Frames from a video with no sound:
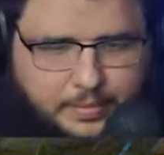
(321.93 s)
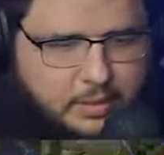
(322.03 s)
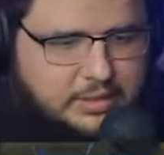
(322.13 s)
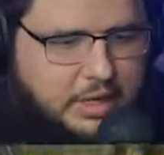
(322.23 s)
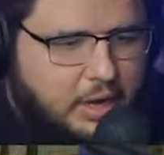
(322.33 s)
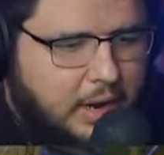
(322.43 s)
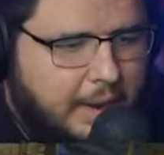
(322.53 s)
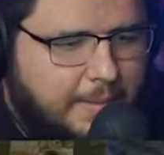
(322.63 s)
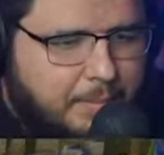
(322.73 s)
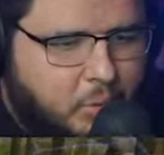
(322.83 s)
Because I know I
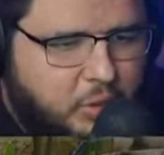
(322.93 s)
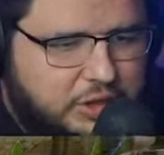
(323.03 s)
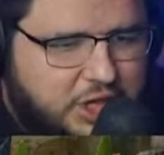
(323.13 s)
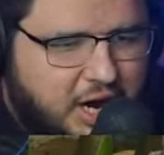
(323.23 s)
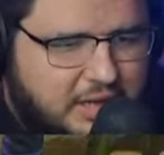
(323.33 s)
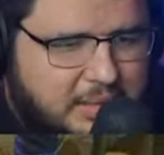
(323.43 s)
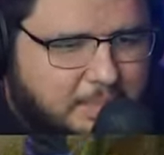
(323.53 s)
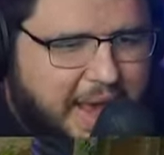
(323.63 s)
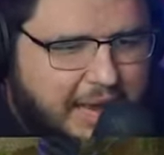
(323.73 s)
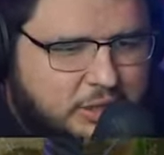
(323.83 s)
got my boy Jon in the
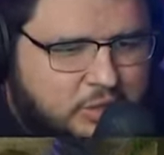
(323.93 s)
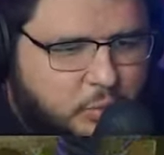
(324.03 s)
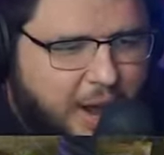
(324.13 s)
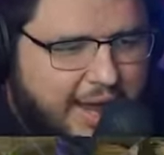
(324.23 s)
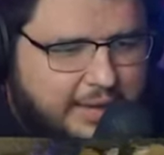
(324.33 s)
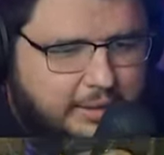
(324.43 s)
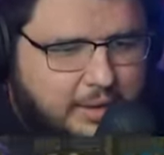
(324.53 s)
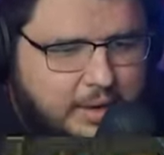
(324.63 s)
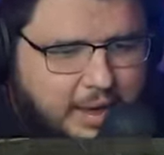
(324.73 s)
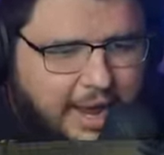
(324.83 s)
back just waiting.
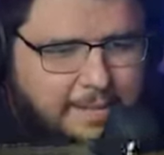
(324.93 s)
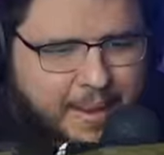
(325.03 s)
And